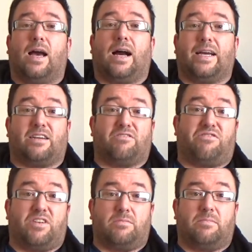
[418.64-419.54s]
I can
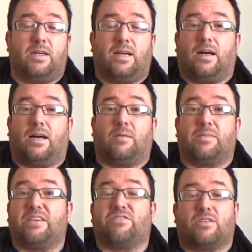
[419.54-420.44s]
film.
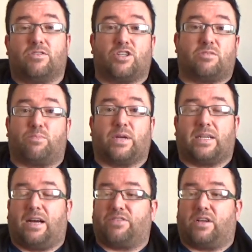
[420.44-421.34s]
Even just bringing half the